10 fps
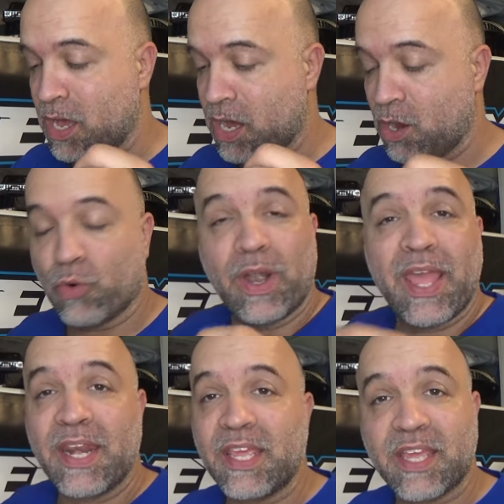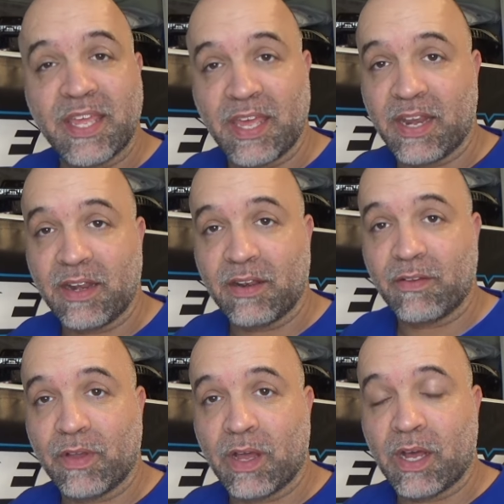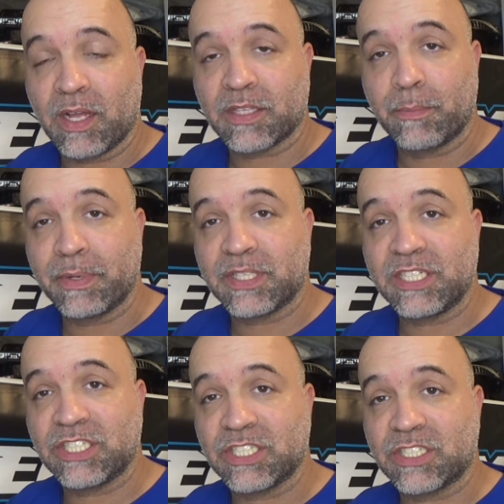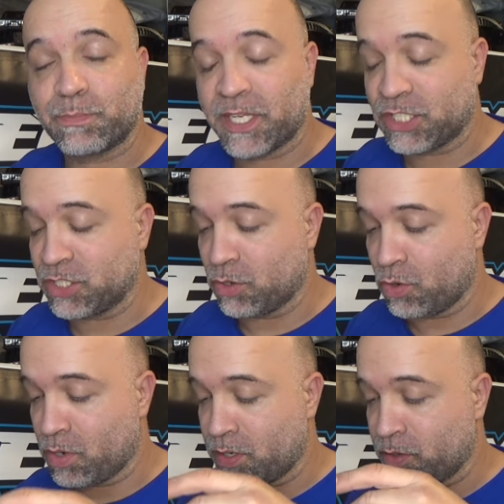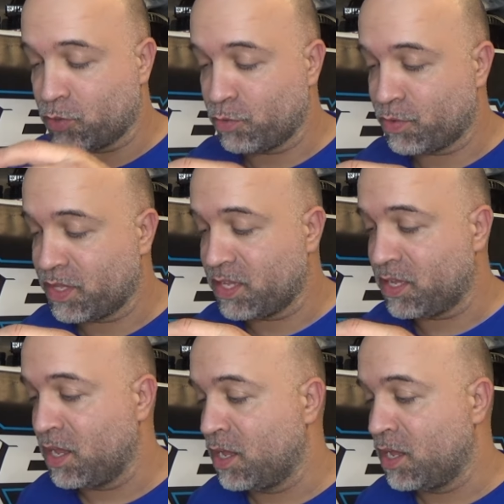or any kit to put the suspension on to the